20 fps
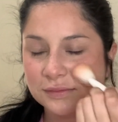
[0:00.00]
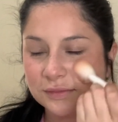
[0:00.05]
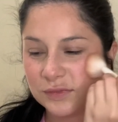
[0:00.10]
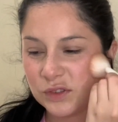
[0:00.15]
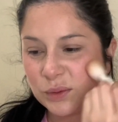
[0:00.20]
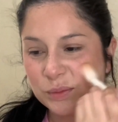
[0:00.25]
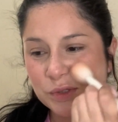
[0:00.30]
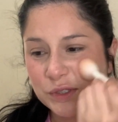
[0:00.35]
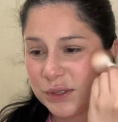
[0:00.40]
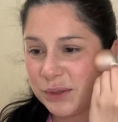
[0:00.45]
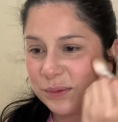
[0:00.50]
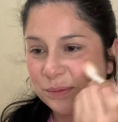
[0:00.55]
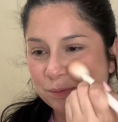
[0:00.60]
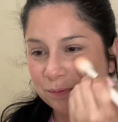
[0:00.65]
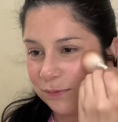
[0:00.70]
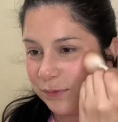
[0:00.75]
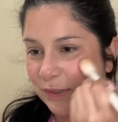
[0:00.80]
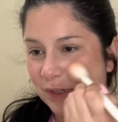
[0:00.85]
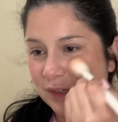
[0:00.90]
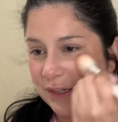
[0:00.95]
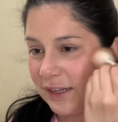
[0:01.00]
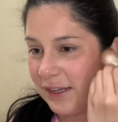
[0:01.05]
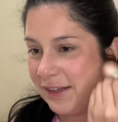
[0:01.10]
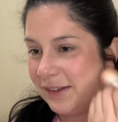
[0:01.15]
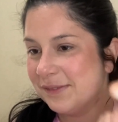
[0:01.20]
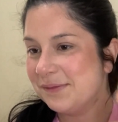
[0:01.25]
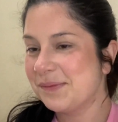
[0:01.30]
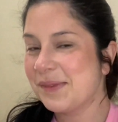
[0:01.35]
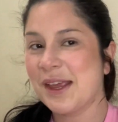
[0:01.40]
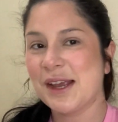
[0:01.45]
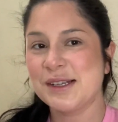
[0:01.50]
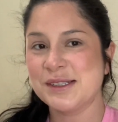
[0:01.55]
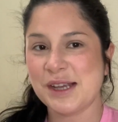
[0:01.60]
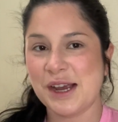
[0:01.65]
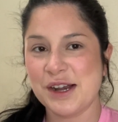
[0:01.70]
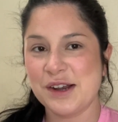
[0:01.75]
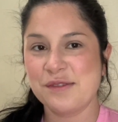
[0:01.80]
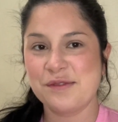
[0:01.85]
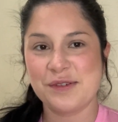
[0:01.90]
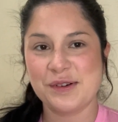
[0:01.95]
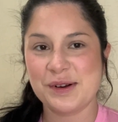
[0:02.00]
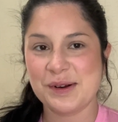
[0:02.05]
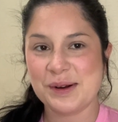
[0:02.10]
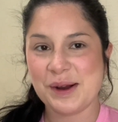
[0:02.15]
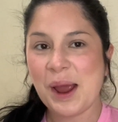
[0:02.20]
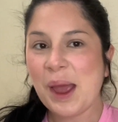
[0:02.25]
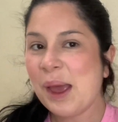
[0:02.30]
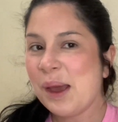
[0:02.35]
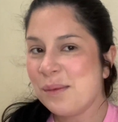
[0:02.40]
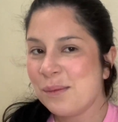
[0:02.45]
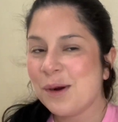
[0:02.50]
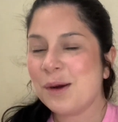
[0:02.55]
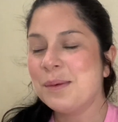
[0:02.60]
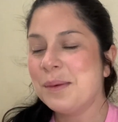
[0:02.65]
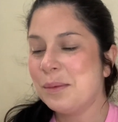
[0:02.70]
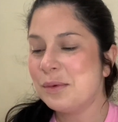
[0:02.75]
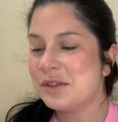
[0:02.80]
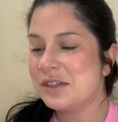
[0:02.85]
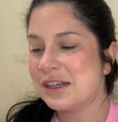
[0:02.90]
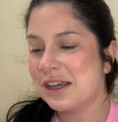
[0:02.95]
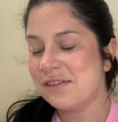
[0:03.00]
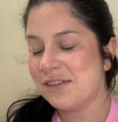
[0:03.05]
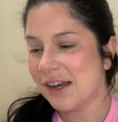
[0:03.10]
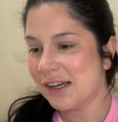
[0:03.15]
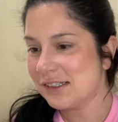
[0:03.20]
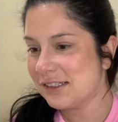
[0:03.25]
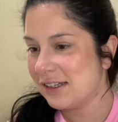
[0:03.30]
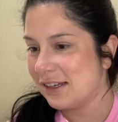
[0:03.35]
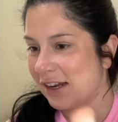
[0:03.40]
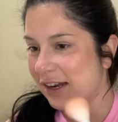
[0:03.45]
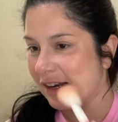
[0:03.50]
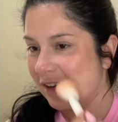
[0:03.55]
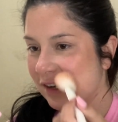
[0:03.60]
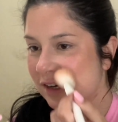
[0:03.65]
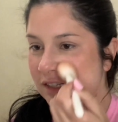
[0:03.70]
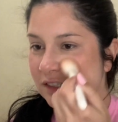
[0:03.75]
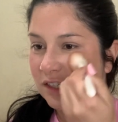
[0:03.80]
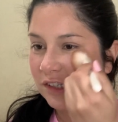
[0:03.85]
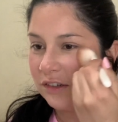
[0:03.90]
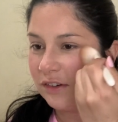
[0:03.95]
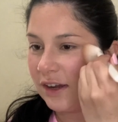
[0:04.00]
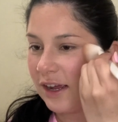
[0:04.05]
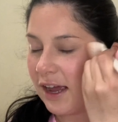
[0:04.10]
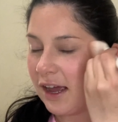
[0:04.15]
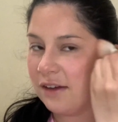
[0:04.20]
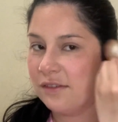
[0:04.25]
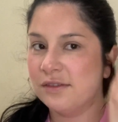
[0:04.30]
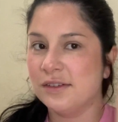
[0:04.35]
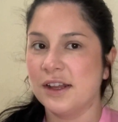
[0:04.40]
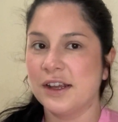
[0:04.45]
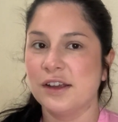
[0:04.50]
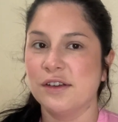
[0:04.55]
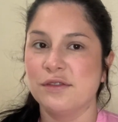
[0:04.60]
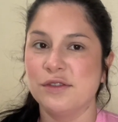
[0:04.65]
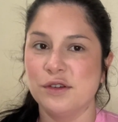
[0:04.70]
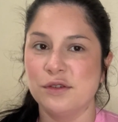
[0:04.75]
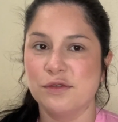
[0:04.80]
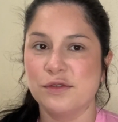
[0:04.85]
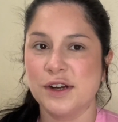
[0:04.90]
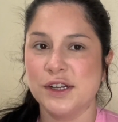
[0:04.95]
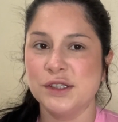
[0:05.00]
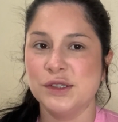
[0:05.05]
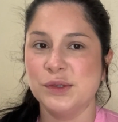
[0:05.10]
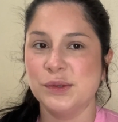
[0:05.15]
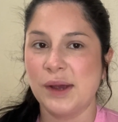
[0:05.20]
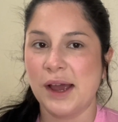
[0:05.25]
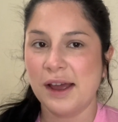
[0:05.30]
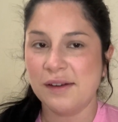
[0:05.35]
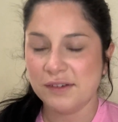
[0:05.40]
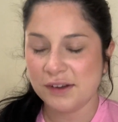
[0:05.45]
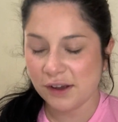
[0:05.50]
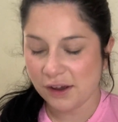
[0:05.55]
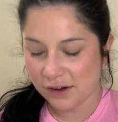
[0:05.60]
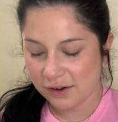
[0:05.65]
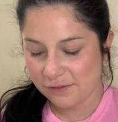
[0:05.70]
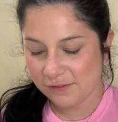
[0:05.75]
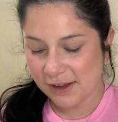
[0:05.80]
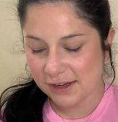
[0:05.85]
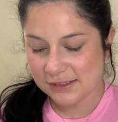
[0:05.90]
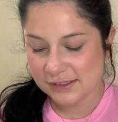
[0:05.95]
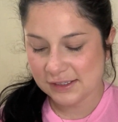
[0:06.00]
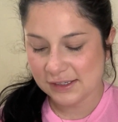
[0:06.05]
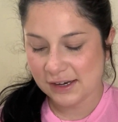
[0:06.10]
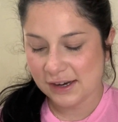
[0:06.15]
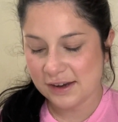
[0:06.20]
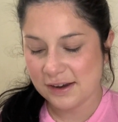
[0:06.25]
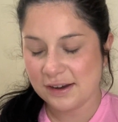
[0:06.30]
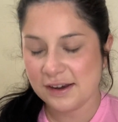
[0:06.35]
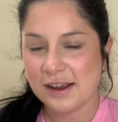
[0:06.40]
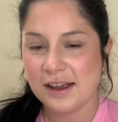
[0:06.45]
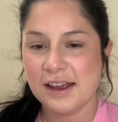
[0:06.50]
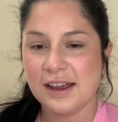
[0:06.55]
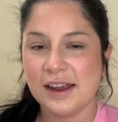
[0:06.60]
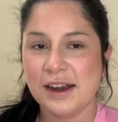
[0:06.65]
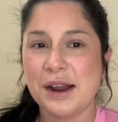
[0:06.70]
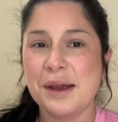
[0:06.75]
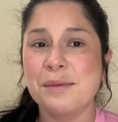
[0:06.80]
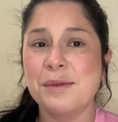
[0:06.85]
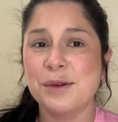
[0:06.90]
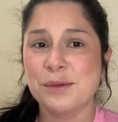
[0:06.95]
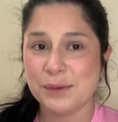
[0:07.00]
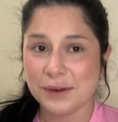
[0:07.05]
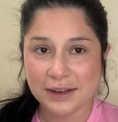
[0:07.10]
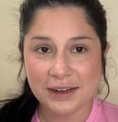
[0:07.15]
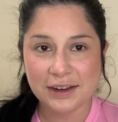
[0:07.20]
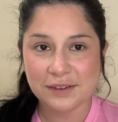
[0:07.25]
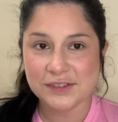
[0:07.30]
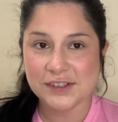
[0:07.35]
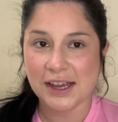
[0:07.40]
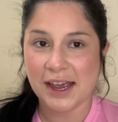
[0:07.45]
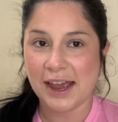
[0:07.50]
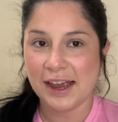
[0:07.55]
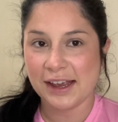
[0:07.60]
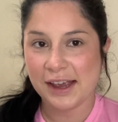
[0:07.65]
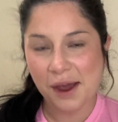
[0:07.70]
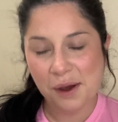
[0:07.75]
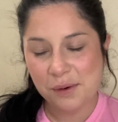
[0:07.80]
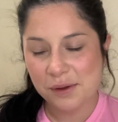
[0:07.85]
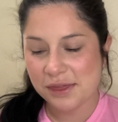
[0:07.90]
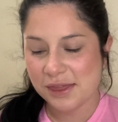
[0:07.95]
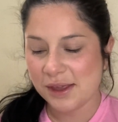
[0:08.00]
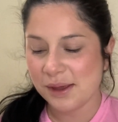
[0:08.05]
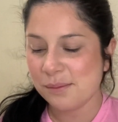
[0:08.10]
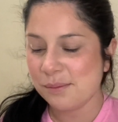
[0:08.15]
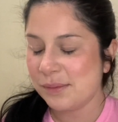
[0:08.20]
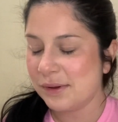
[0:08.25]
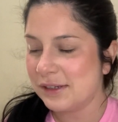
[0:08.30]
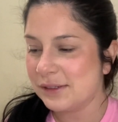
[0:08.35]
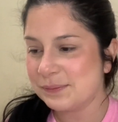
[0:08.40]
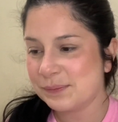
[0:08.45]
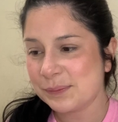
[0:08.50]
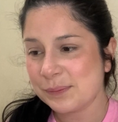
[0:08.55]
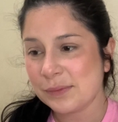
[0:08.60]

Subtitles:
I'm just really excited for more people to get vaccinated because I know I have like a few friends who haven't gotten vaccinated yet, and I would really love to hang out with them, but